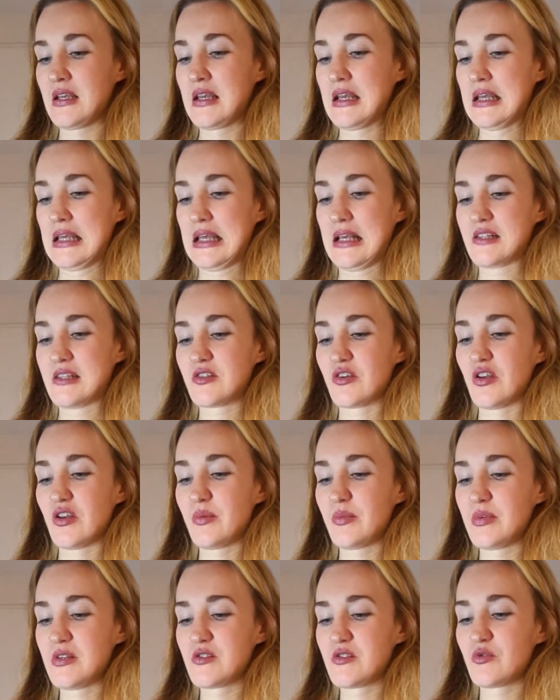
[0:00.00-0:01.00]
it's gonna be
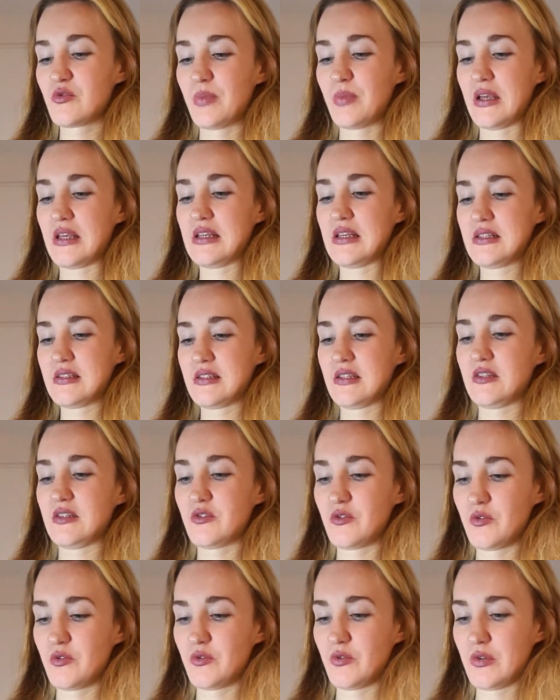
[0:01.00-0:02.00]
super easy to
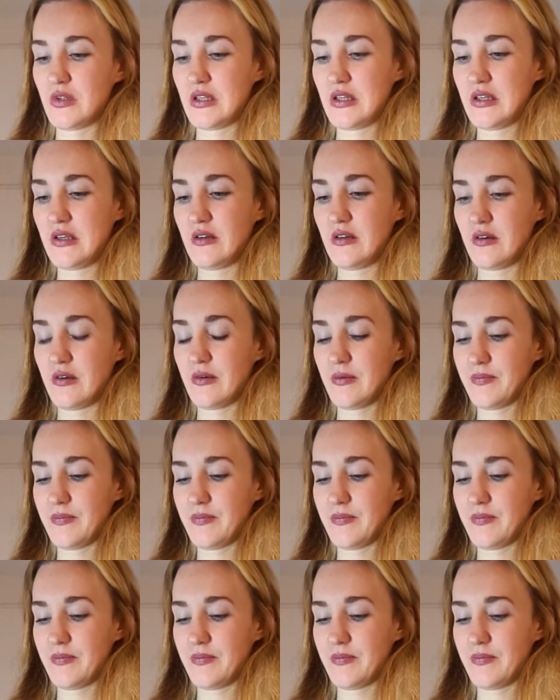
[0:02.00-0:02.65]
do it here.